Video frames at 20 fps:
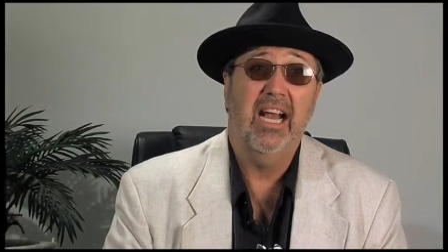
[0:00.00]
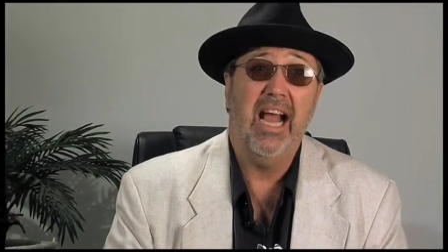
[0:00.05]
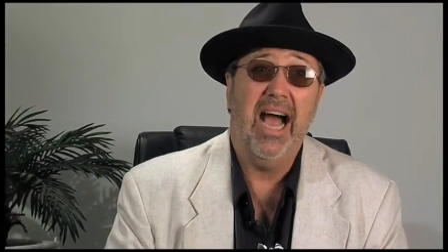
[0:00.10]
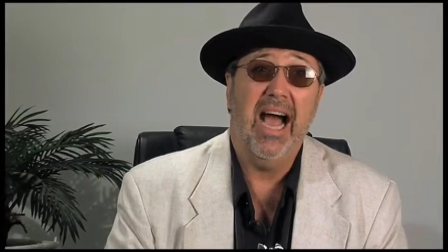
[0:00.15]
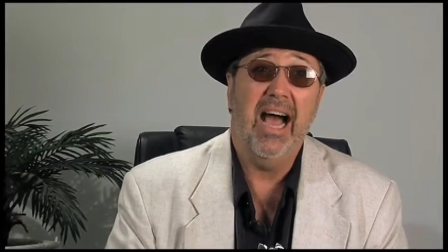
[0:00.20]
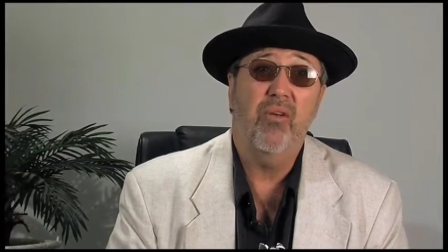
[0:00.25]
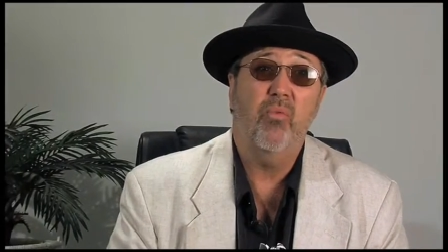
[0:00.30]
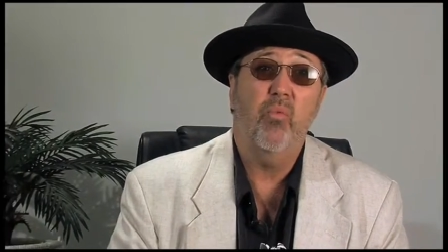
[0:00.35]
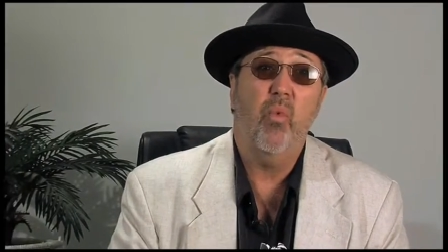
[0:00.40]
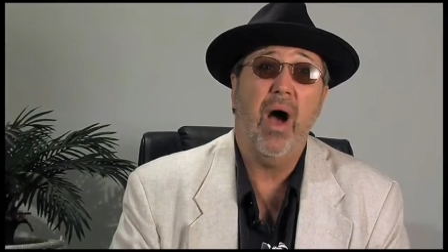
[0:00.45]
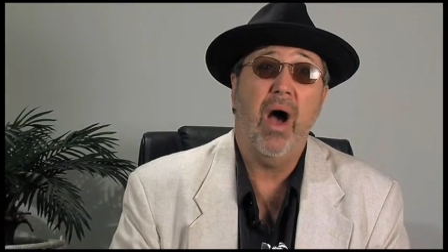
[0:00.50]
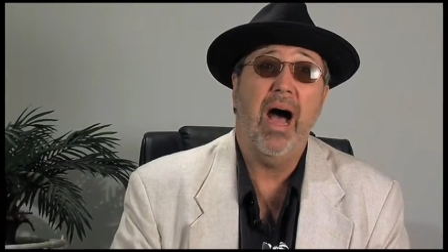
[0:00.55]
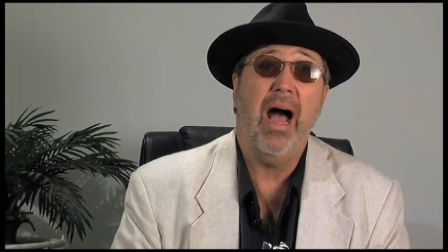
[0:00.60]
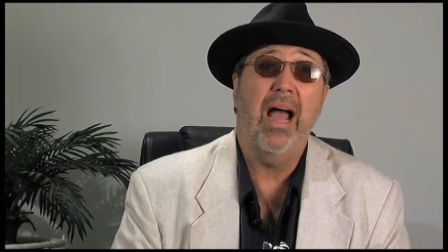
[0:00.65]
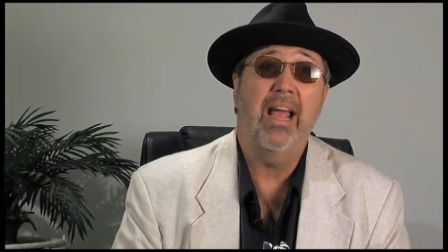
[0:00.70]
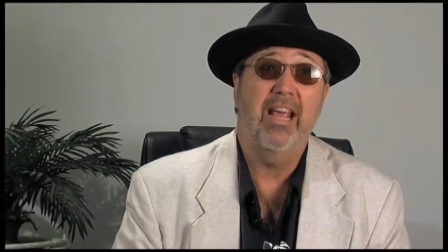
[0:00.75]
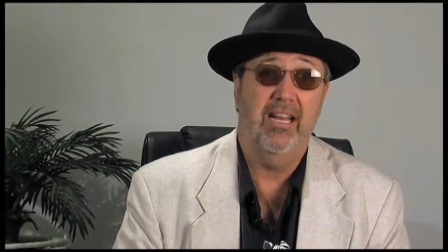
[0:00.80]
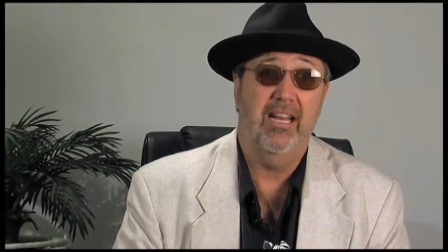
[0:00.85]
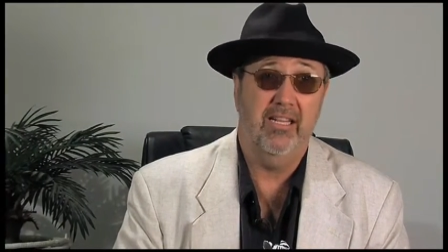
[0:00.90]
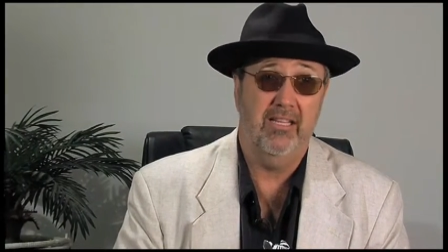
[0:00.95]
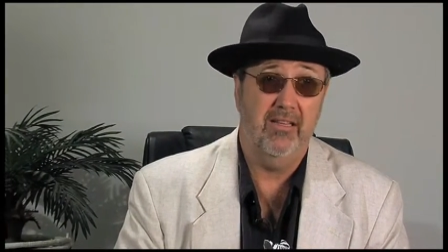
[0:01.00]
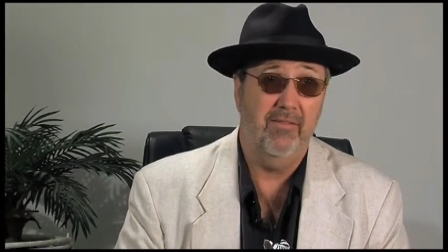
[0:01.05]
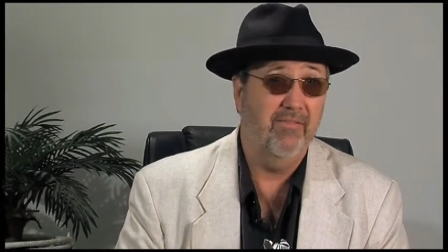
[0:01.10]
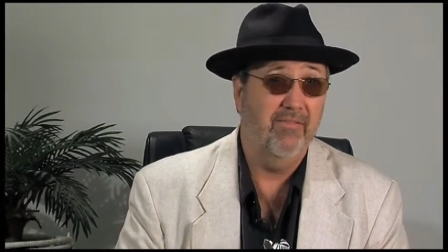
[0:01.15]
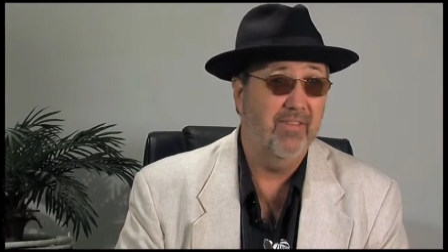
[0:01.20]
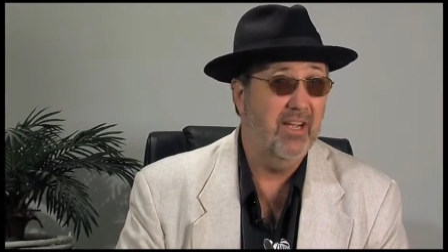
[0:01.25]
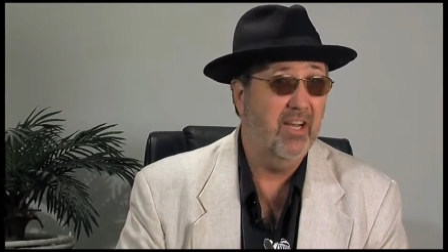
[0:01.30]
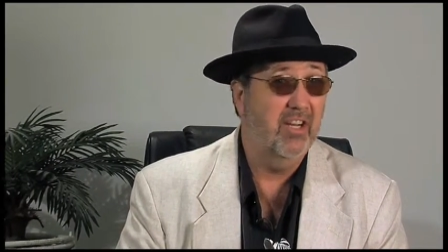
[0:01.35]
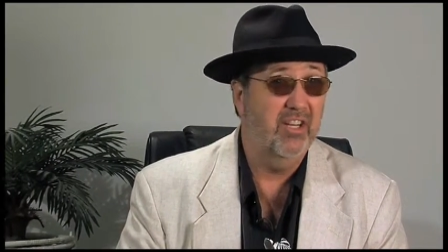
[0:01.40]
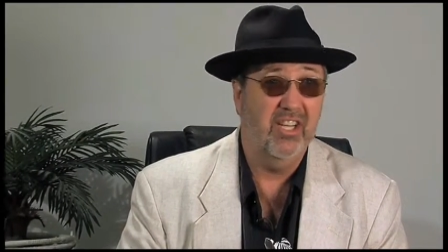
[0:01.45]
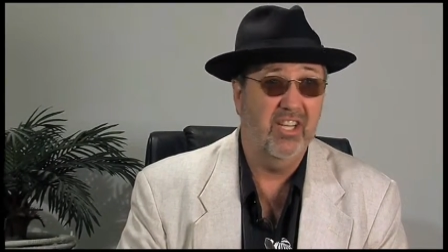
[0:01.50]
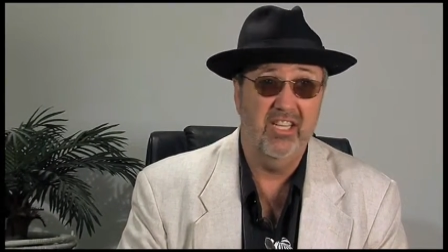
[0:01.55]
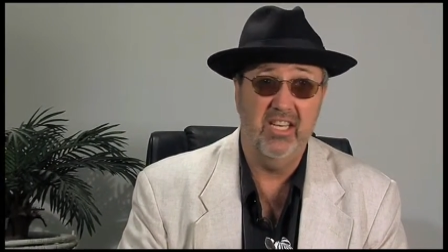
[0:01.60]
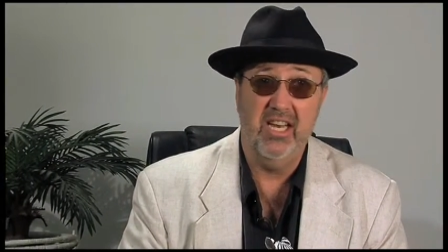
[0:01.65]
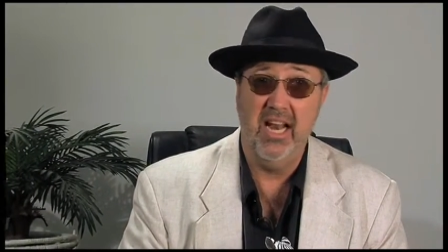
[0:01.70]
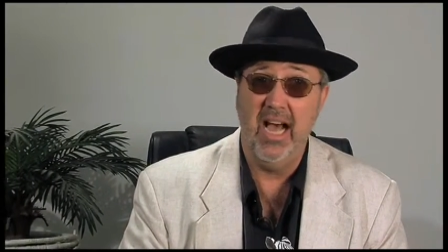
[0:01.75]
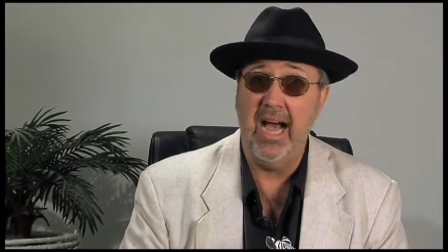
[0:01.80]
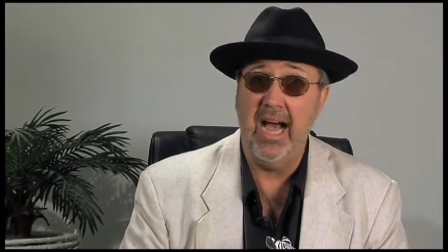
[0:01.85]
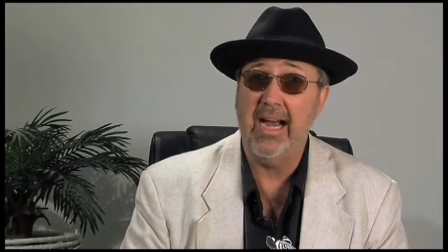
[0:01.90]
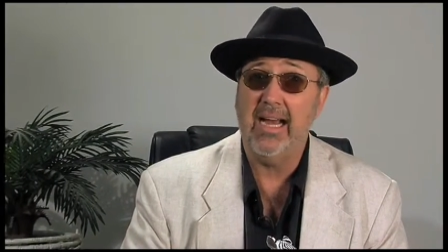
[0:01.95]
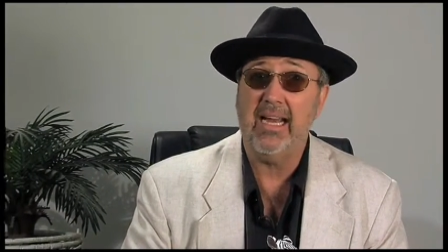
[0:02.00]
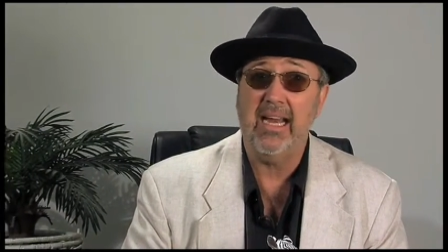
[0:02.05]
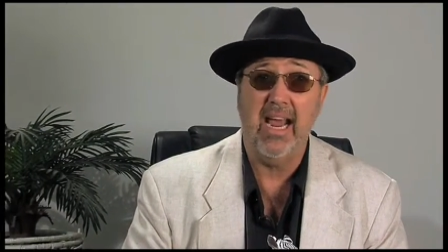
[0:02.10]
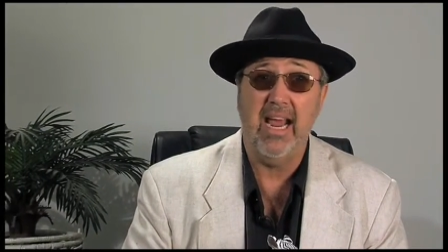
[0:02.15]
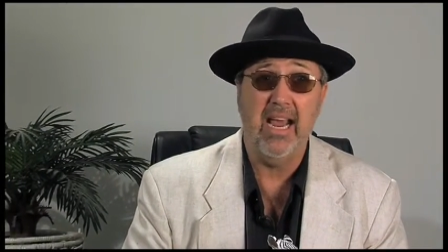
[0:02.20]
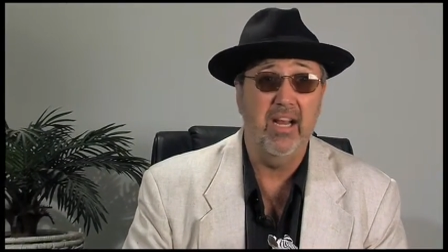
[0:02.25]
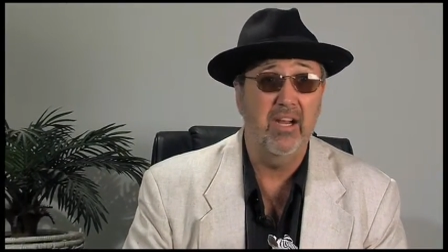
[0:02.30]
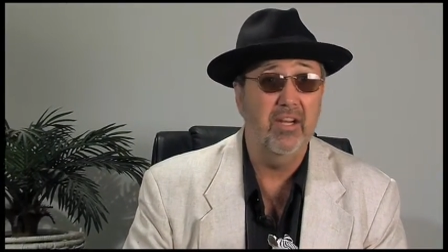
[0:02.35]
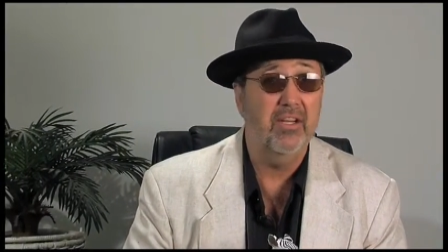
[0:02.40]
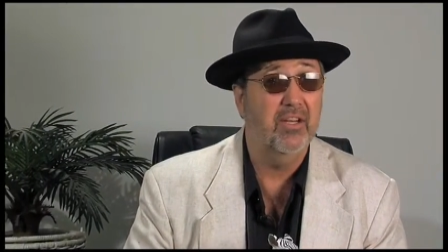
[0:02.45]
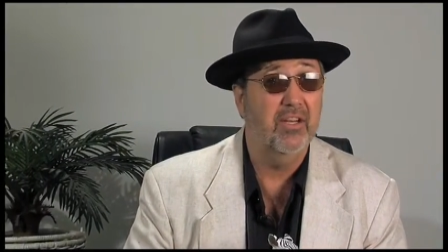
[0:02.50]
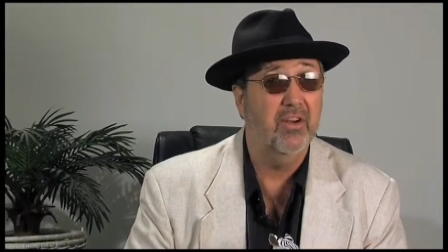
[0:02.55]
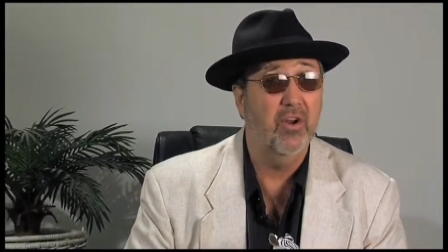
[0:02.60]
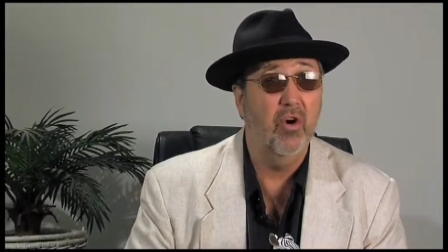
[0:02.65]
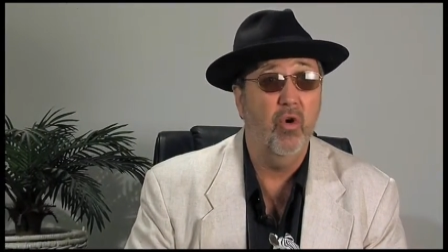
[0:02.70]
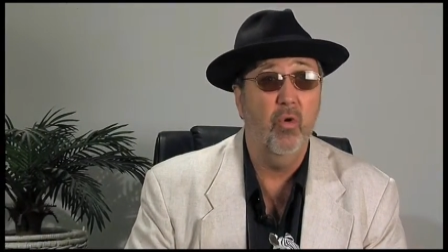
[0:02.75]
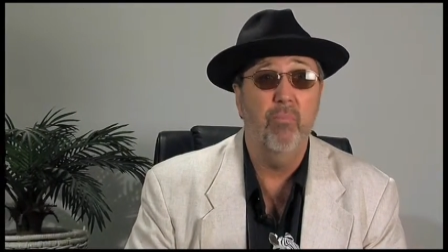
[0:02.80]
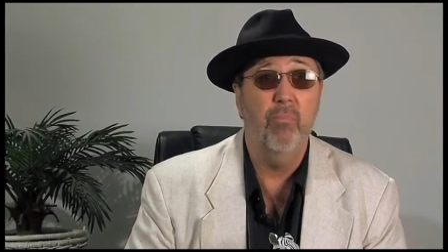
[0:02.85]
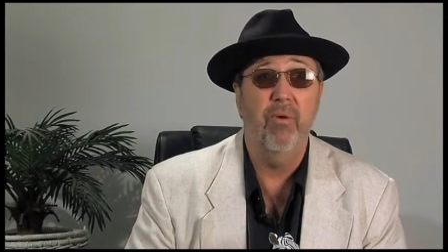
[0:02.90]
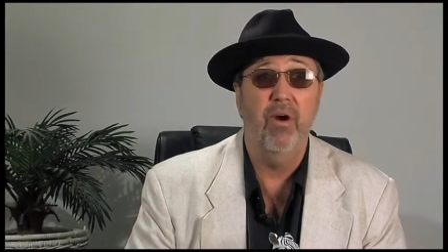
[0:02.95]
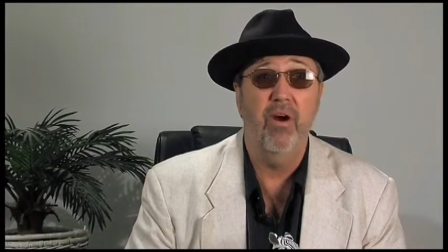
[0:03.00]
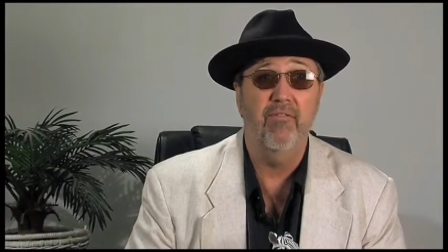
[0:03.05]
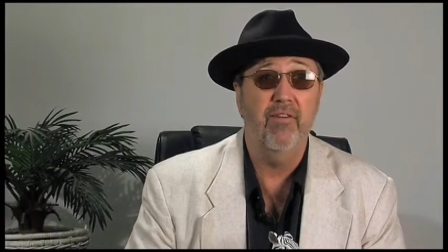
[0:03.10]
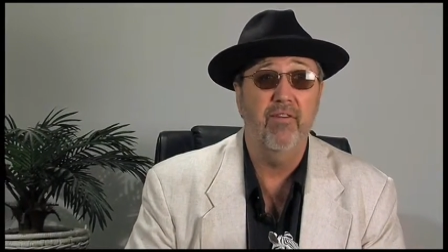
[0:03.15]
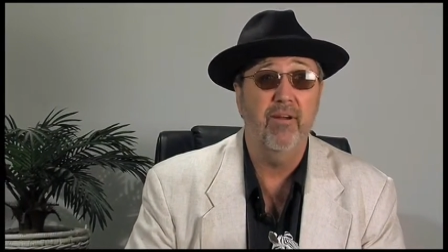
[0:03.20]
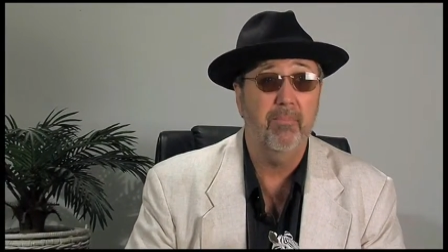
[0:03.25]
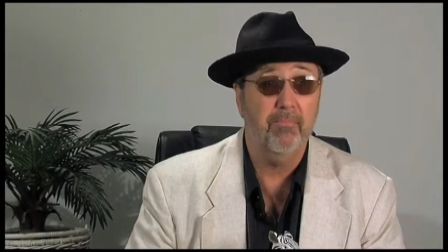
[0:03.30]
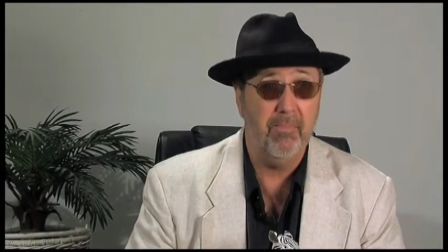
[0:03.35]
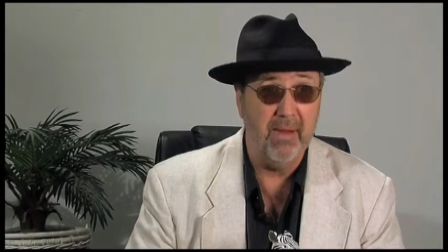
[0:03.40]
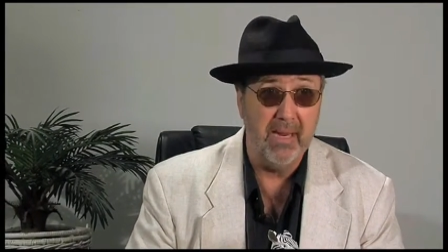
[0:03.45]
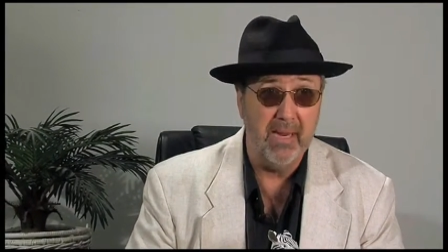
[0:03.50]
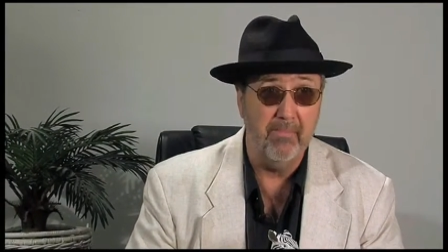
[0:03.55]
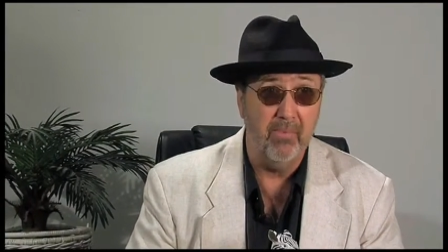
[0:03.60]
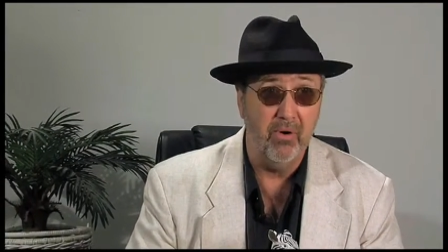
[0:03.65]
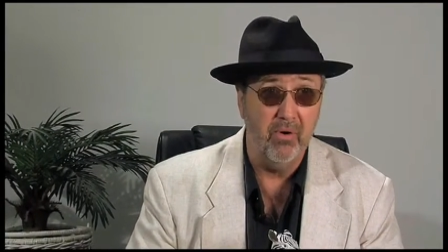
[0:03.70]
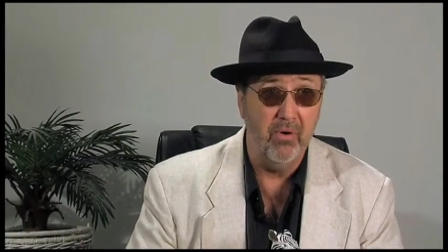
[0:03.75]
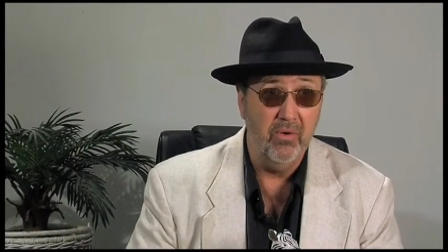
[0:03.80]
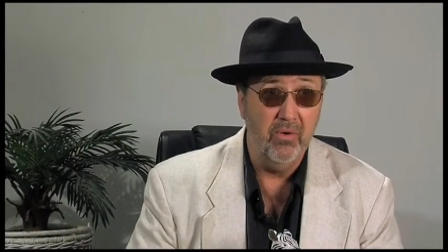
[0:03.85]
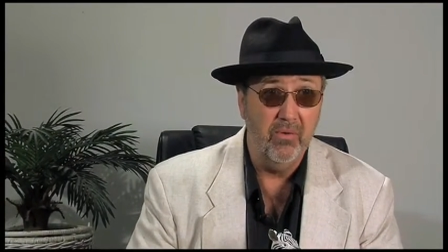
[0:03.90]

God Why Hendersonville does not cater to no perfect people.